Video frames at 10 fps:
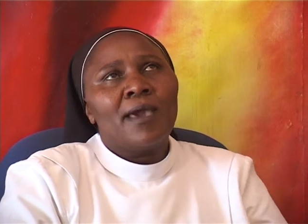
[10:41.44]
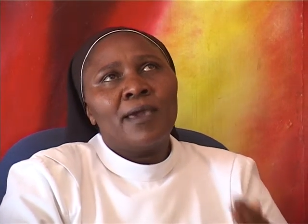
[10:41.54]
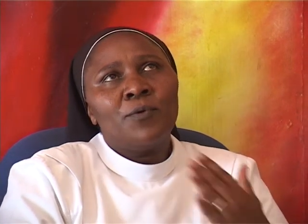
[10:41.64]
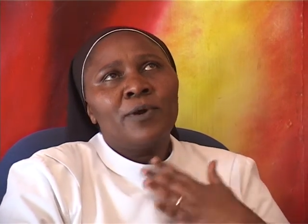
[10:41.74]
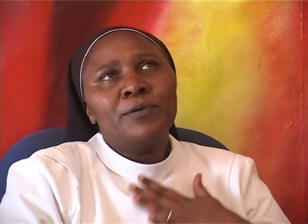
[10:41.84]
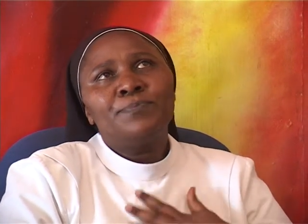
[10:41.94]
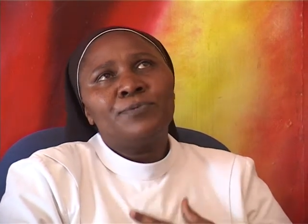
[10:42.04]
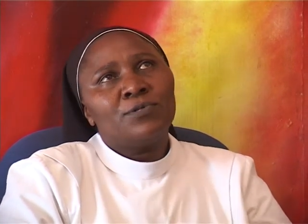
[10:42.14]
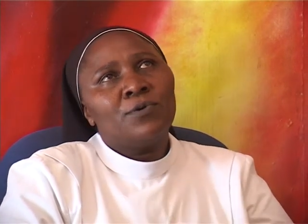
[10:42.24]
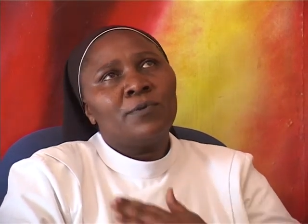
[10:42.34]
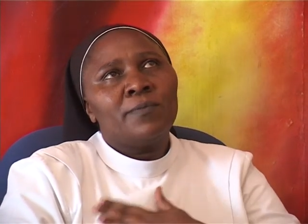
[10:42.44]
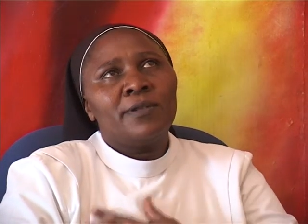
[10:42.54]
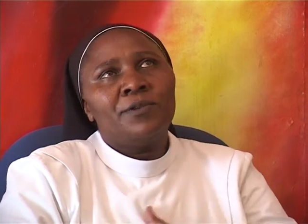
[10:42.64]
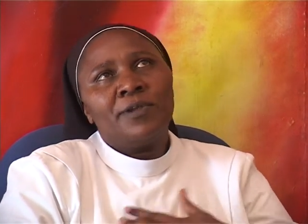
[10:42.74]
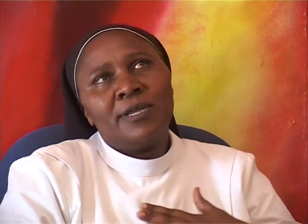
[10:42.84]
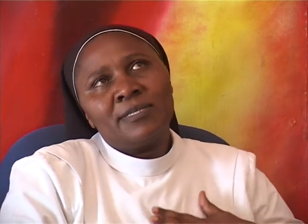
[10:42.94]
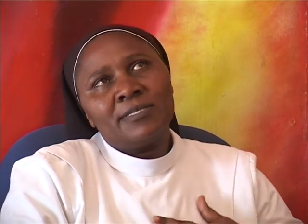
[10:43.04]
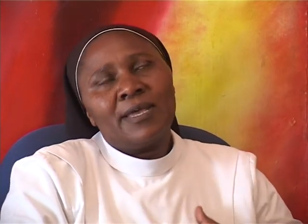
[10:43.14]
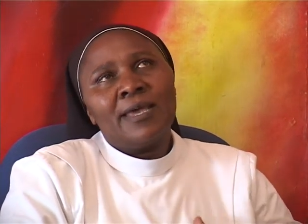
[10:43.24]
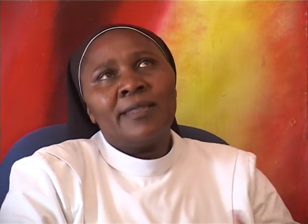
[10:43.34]
I worked on my
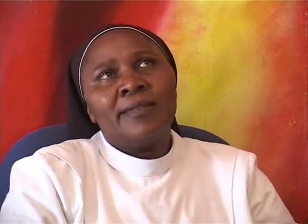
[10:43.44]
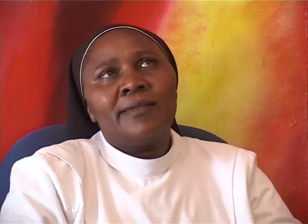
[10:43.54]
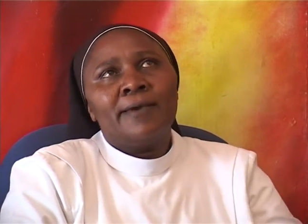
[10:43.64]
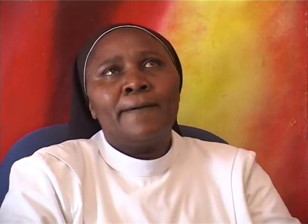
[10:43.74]
dress and